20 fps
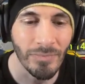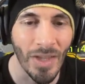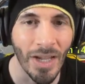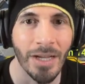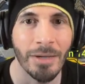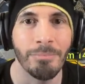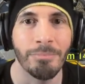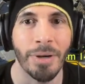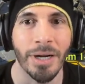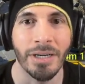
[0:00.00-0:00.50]

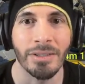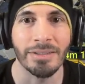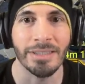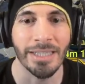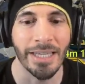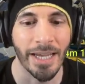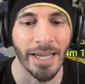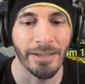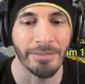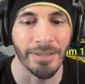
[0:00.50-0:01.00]
I
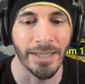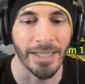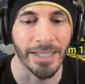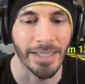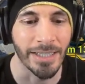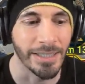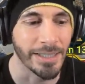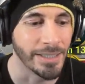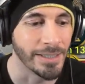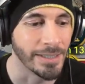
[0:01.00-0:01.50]
barely have
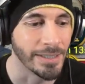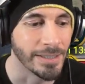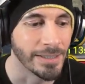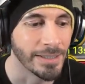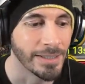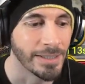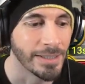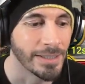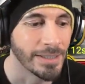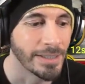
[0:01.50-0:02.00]
any.
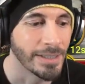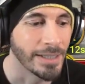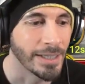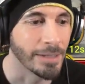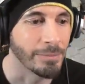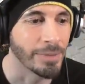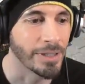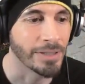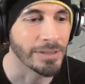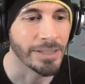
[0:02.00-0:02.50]
I
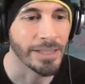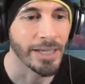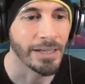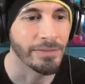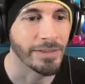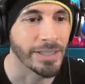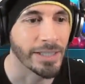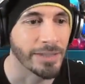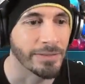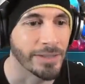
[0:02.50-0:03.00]
barely have
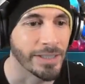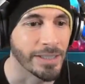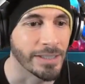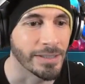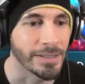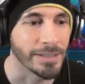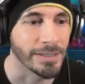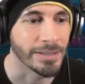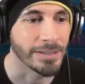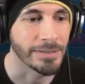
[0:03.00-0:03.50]
any of
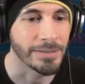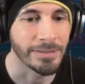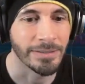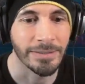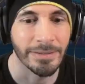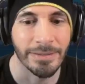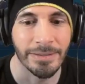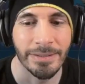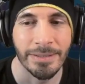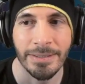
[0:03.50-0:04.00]
anything.
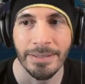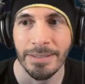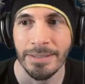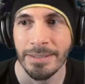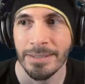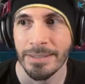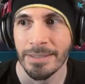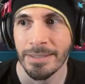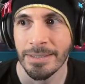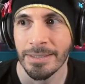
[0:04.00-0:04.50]

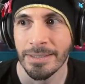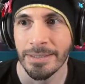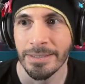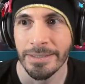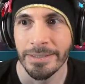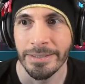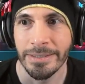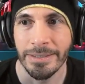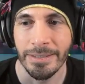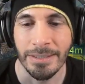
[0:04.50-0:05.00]

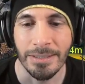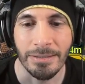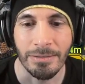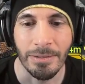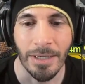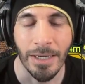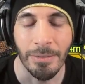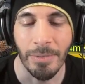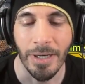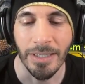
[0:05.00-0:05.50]
Let's grab.